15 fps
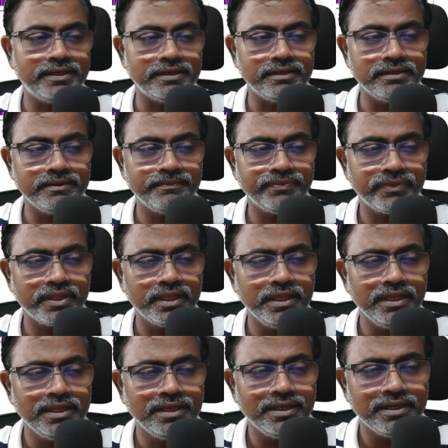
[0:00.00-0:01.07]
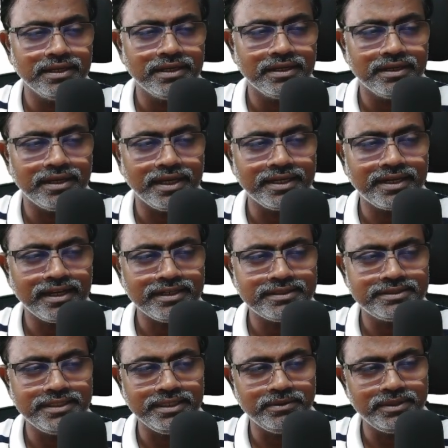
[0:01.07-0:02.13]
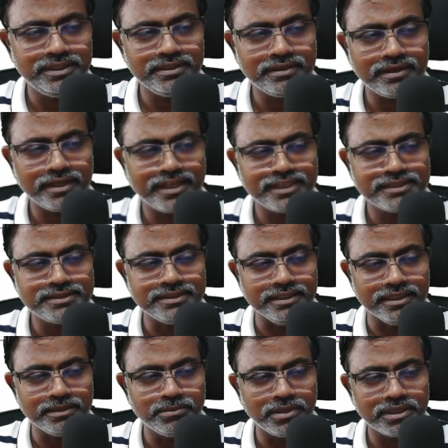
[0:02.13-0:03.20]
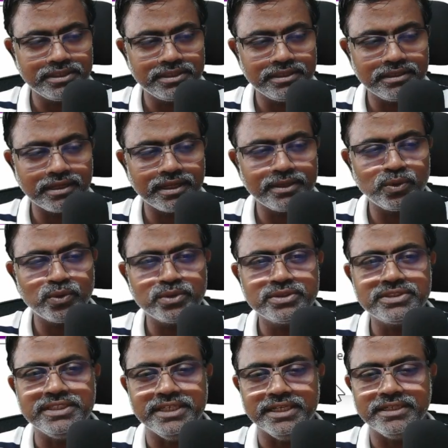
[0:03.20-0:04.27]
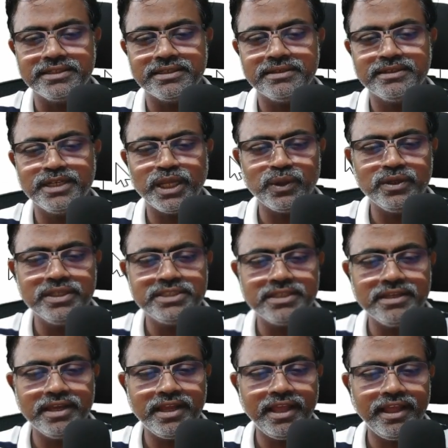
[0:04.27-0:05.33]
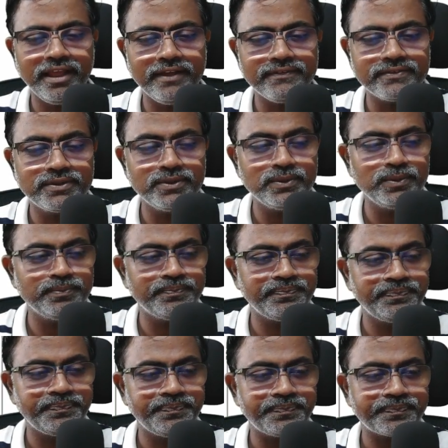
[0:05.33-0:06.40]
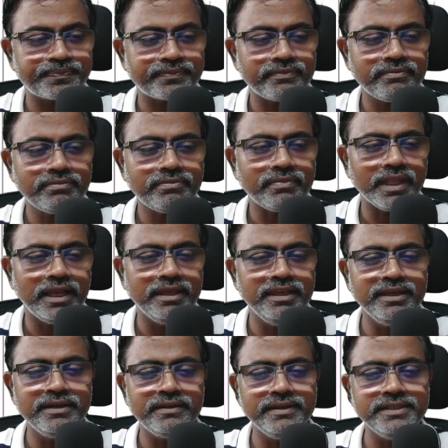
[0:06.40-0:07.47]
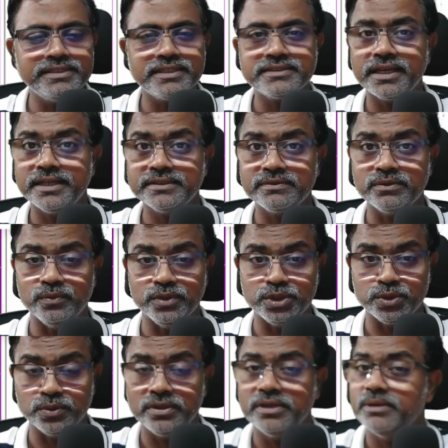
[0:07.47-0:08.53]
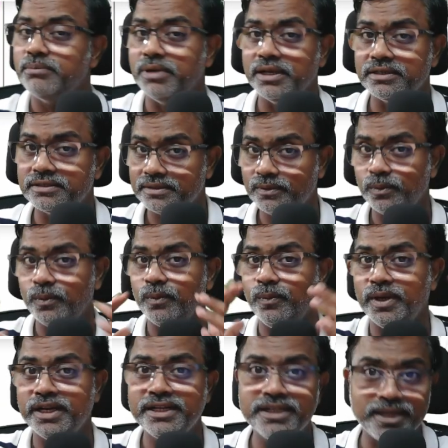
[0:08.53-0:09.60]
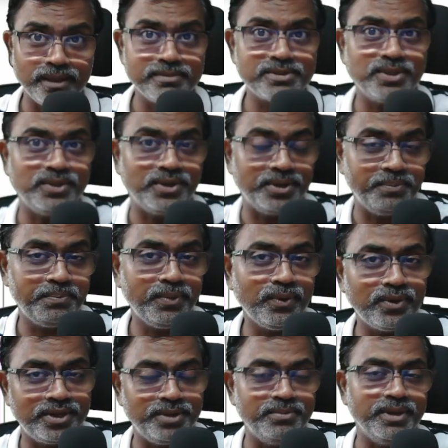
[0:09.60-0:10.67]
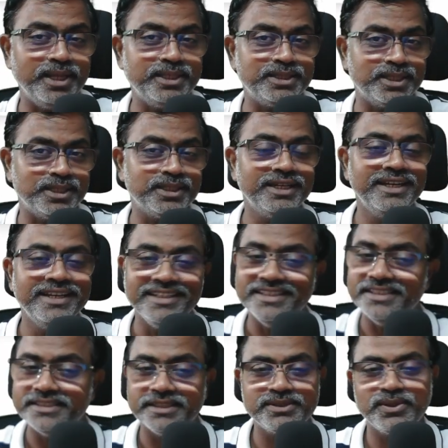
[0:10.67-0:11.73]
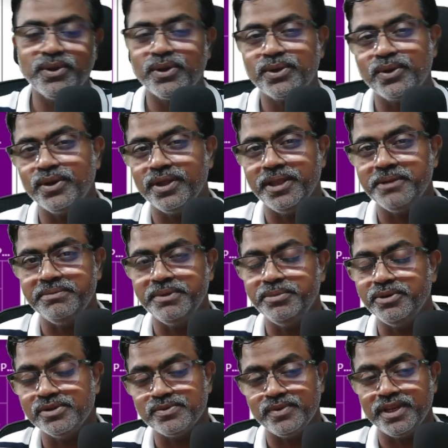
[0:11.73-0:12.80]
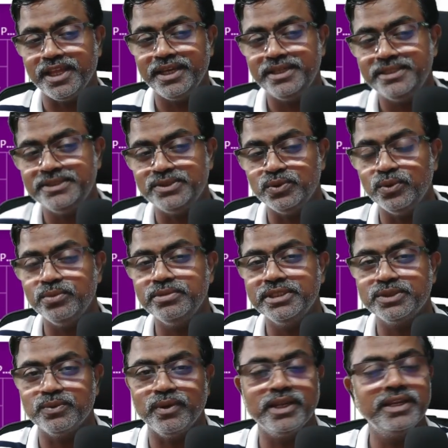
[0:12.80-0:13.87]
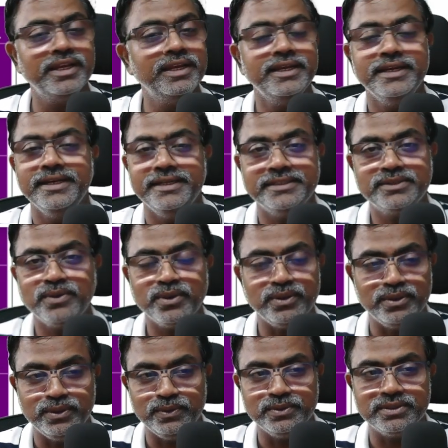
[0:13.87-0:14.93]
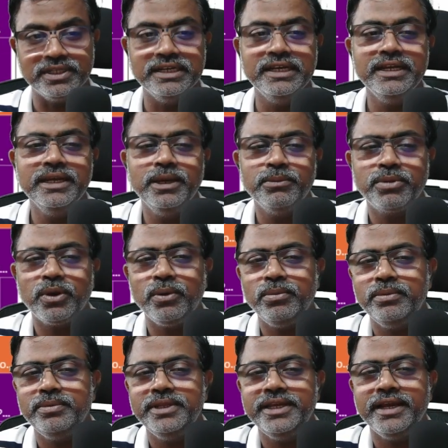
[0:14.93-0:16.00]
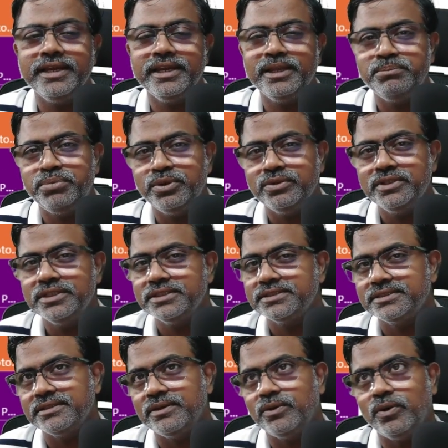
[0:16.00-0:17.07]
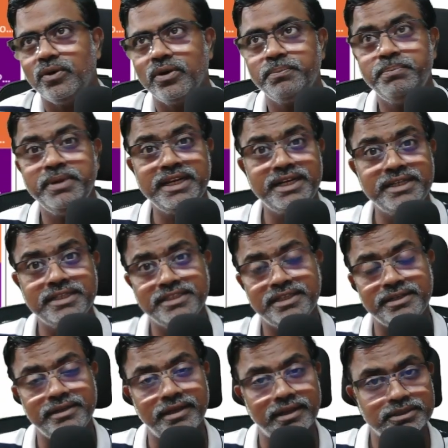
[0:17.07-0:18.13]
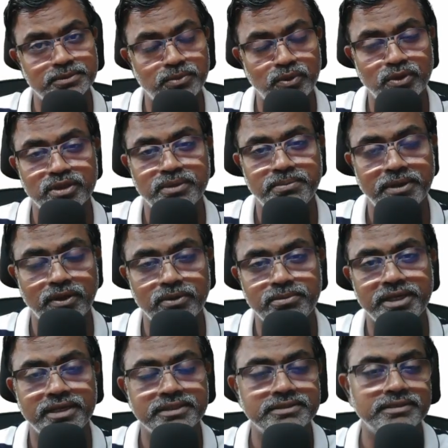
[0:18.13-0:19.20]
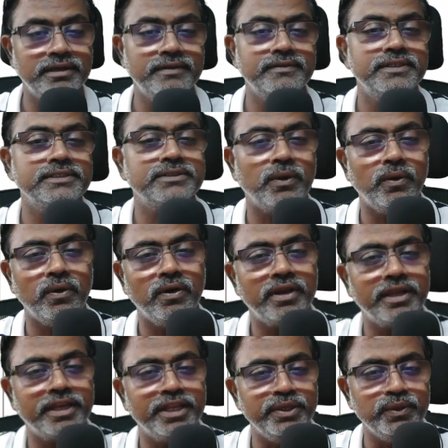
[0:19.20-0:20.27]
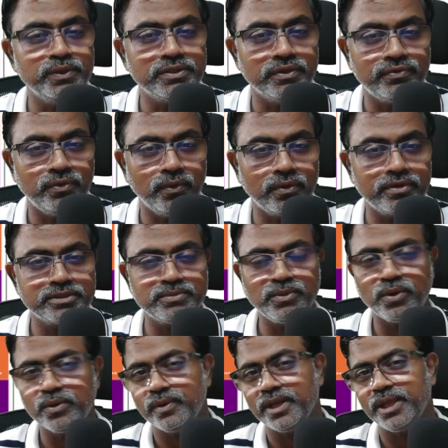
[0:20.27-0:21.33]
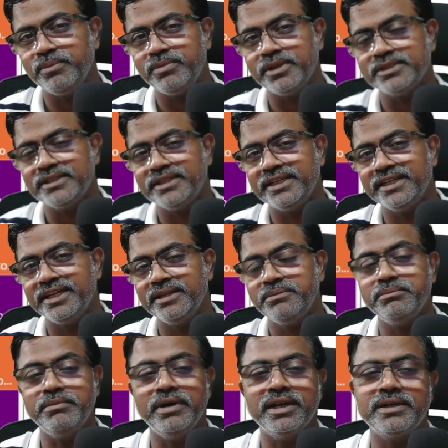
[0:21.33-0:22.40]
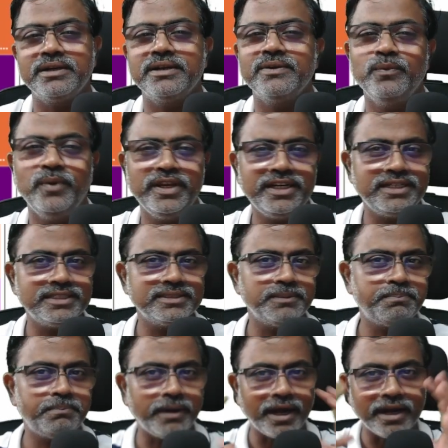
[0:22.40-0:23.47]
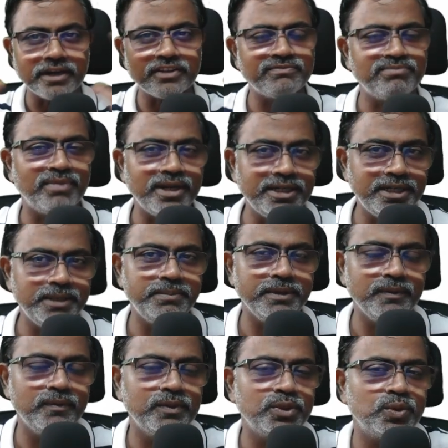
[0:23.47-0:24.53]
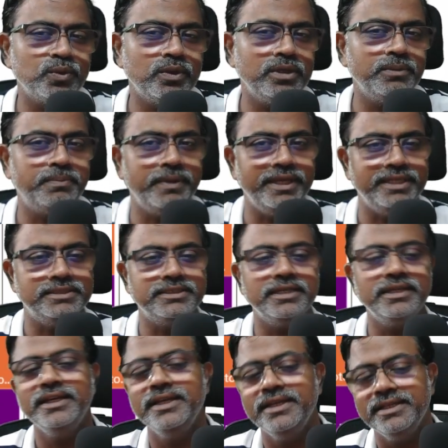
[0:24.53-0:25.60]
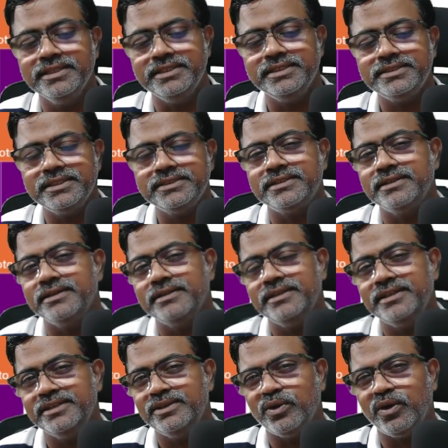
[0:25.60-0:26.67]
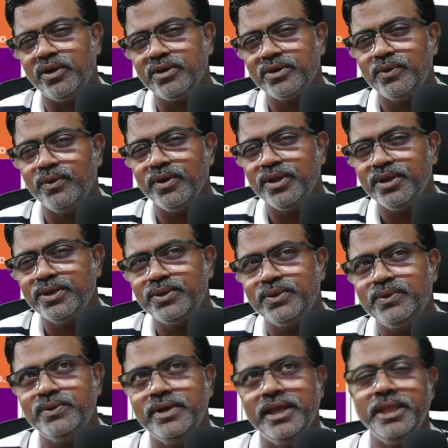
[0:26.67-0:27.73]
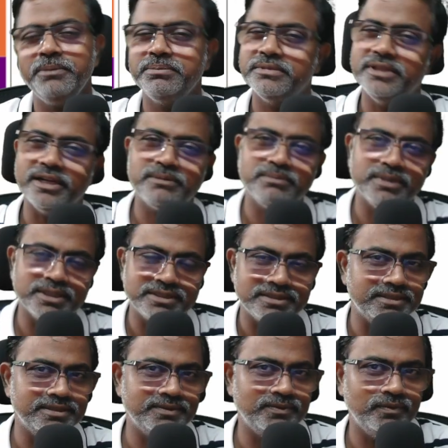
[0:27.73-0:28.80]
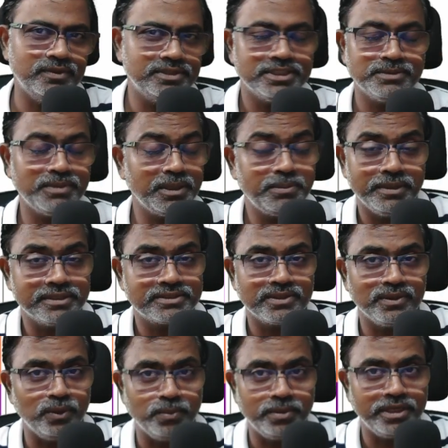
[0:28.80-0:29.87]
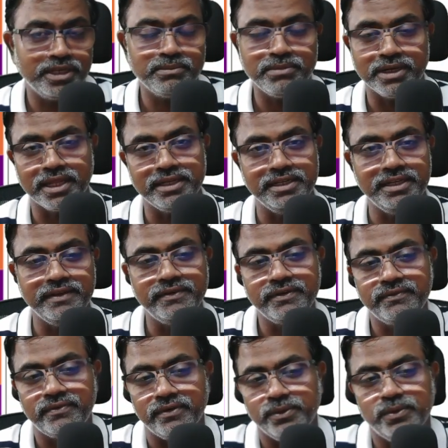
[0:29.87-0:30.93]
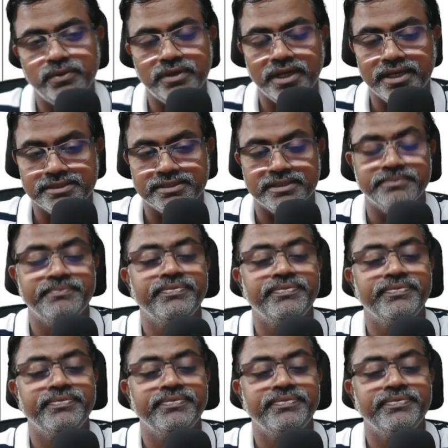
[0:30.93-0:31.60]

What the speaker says: it, I can't see. Here I can see it, but here I don't see it. Now literally I have to increase the size of the visual, but when it comes to report dimension, this is not going to help me, because when I zoom this one, it's going to lose it. Probably I can put this or pin it in the dashboard on the Power BI service, or I can use the focus mode when I'm presenting it. But when it is a part of multiple visual page, this is really not going to help that much, which is my personal opinion, but I leave it for you guys.